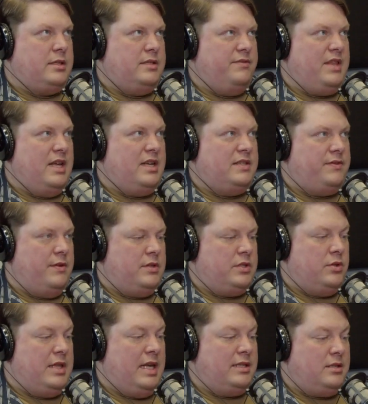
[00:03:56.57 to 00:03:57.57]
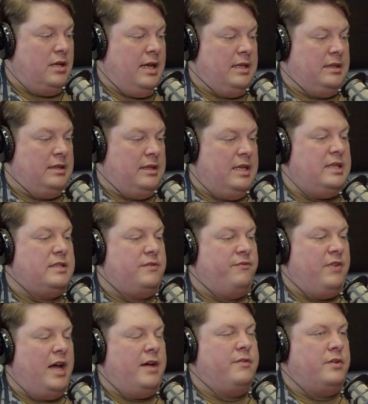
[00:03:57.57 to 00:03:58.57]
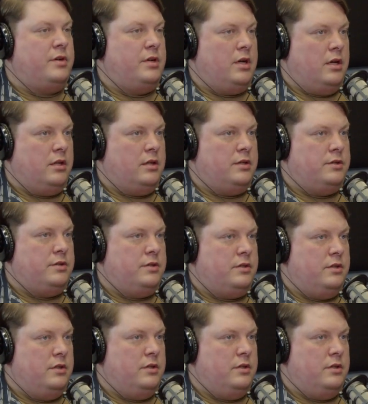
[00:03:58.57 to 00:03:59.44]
of that is, so that's at least $500.